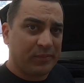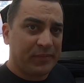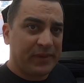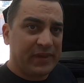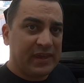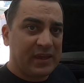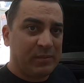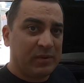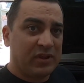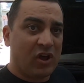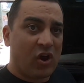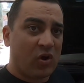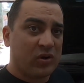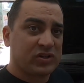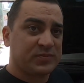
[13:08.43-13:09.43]
I mean, the
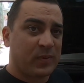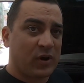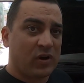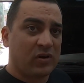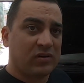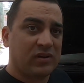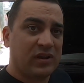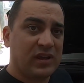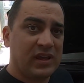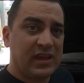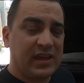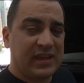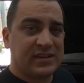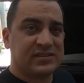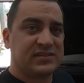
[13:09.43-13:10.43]
hardest part
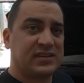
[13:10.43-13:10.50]
is